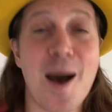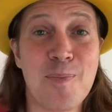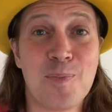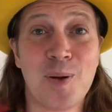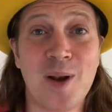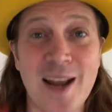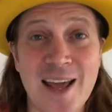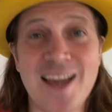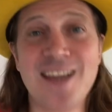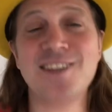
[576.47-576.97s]

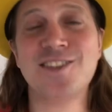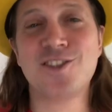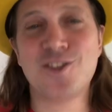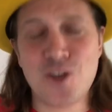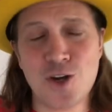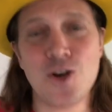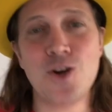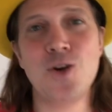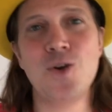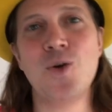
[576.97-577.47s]
Please
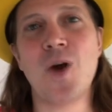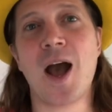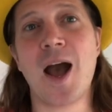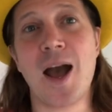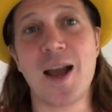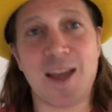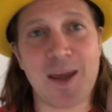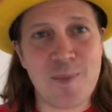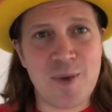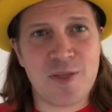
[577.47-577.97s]
do
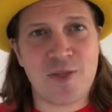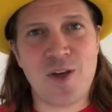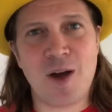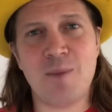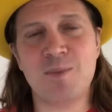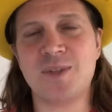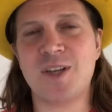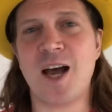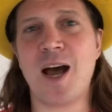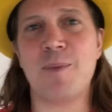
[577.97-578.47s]
give me
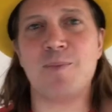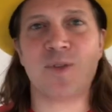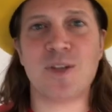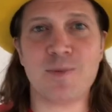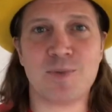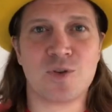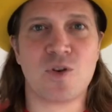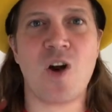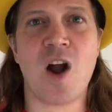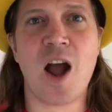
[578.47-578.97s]
thumbs up,
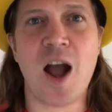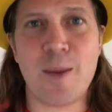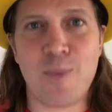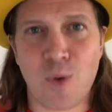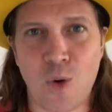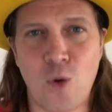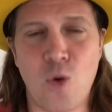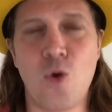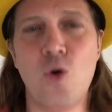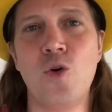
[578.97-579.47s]
subscribe,
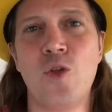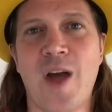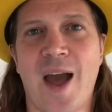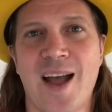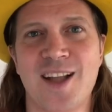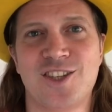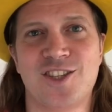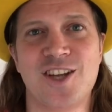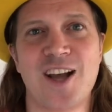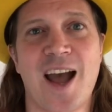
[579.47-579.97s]
all
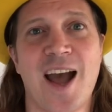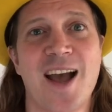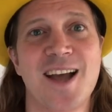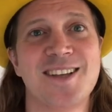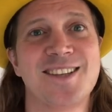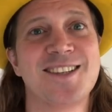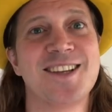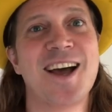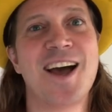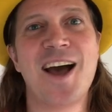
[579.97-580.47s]
that
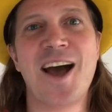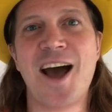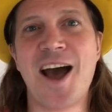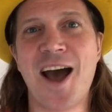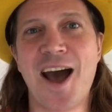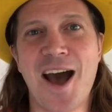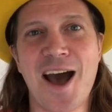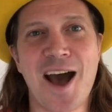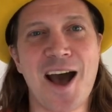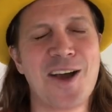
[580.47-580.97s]
jazz.
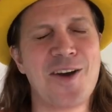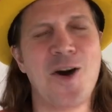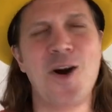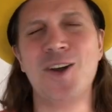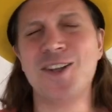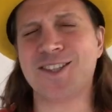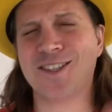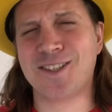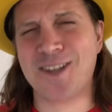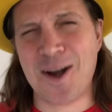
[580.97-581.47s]
I
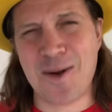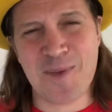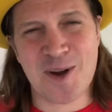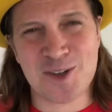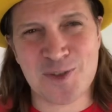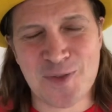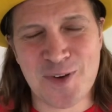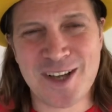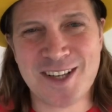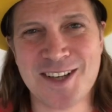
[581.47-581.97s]
got so
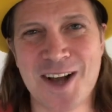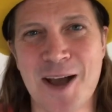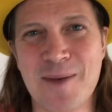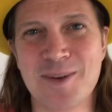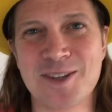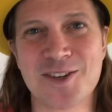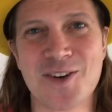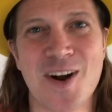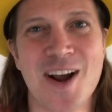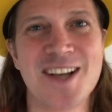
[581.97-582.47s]
much free time,
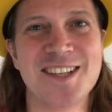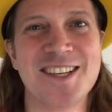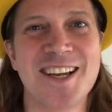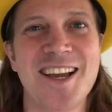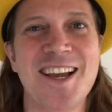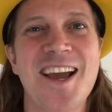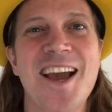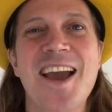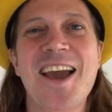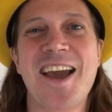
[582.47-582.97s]
it's
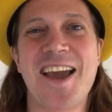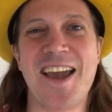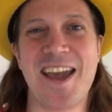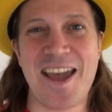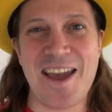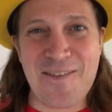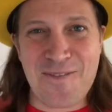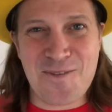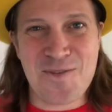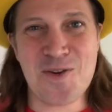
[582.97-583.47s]
crazy.
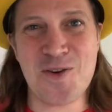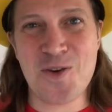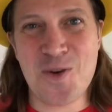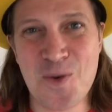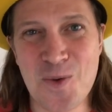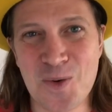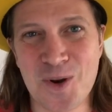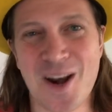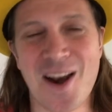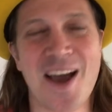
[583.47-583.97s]
If
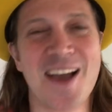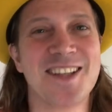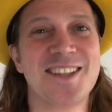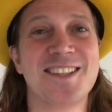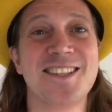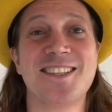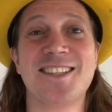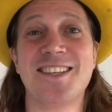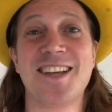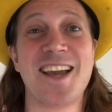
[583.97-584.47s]
you would like
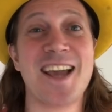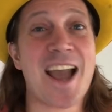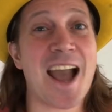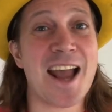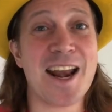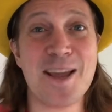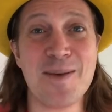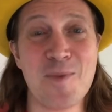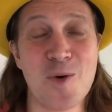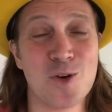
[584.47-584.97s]
to see
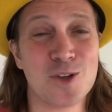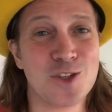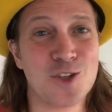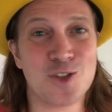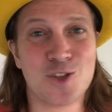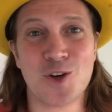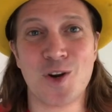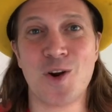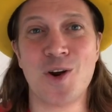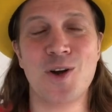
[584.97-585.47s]
any more
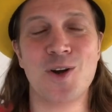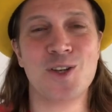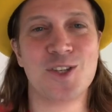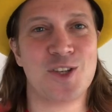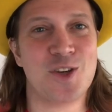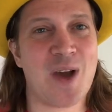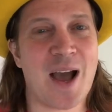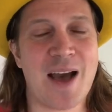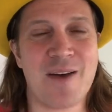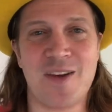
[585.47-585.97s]
tutorials,
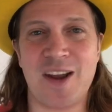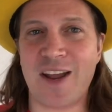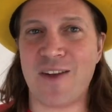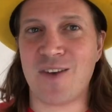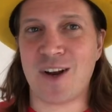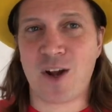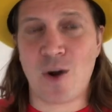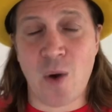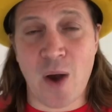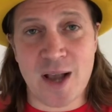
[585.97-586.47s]
you have any
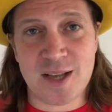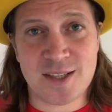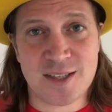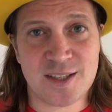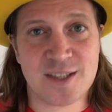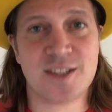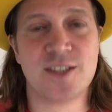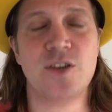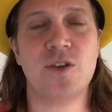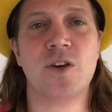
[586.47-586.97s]

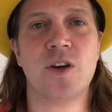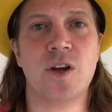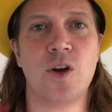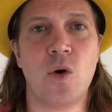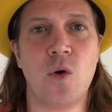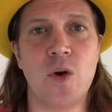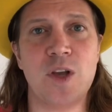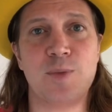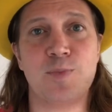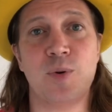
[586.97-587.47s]
requests, you can
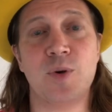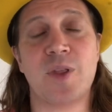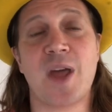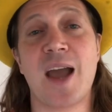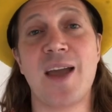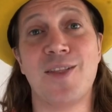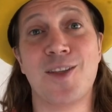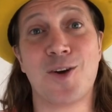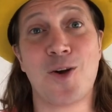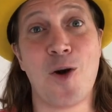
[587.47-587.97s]
always put
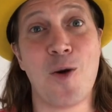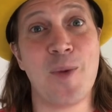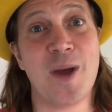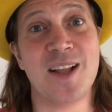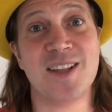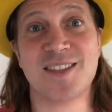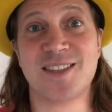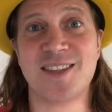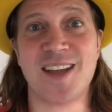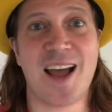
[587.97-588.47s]
that in the
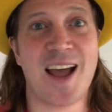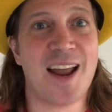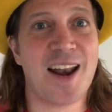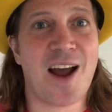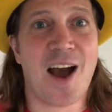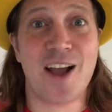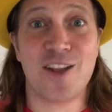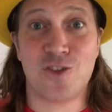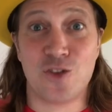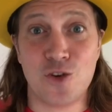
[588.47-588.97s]
comments and
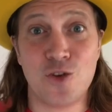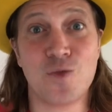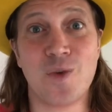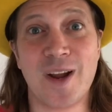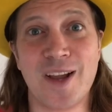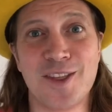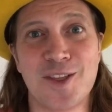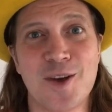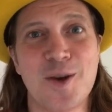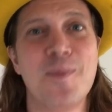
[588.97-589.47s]
I do
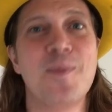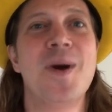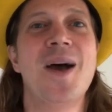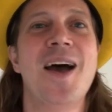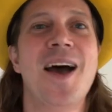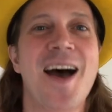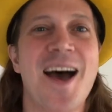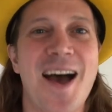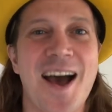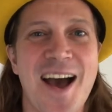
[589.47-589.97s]
read them.
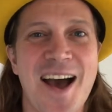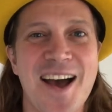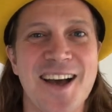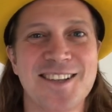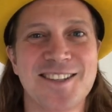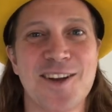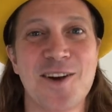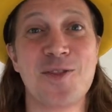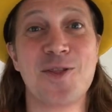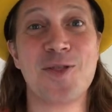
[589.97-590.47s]

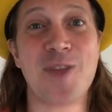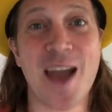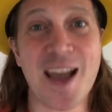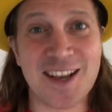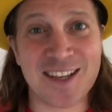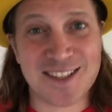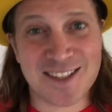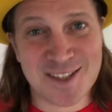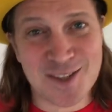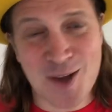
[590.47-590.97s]
So
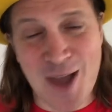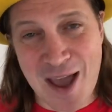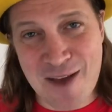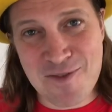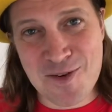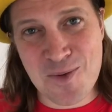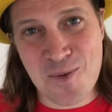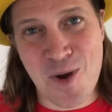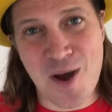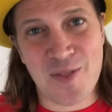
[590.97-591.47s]
thanks to
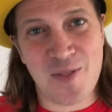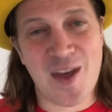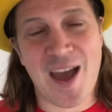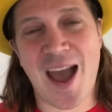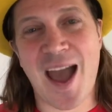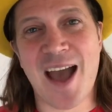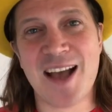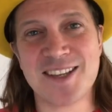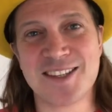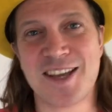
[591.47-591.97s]
everyone that
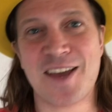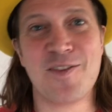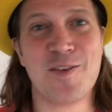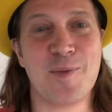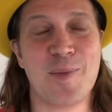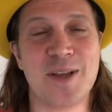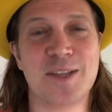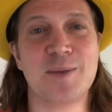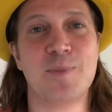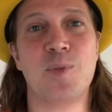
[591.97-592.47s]
has
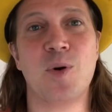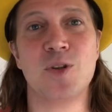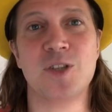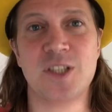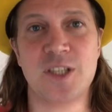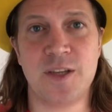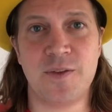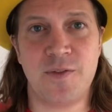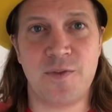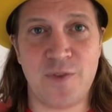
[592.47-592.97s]
given me some
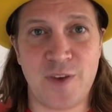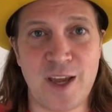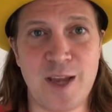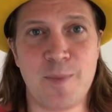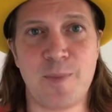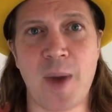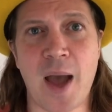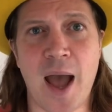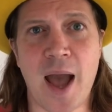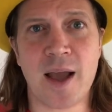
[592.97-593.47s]
positive
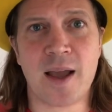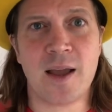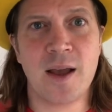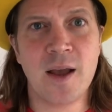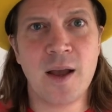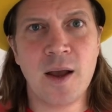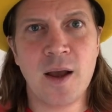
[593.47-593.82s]
feedback.